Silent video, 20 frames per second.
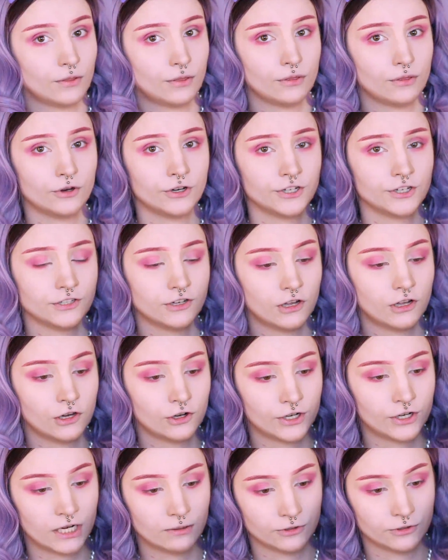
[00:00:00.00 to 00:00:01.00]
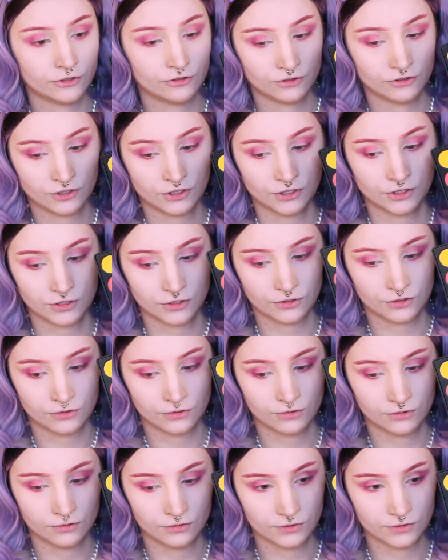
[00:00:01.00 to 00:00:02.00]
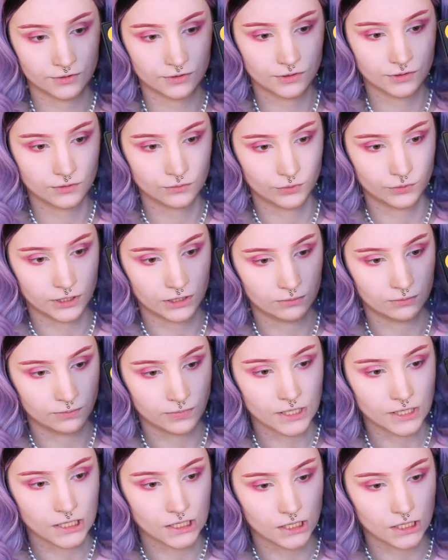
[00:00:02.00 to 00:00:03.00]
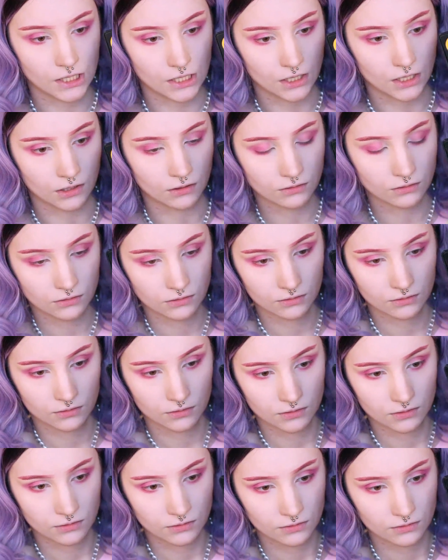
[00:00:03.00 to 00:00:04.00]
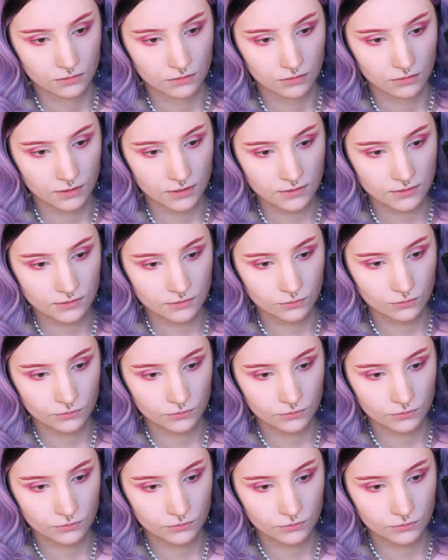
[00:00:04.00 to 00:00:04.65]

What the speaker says: the third color I'm going to use will be this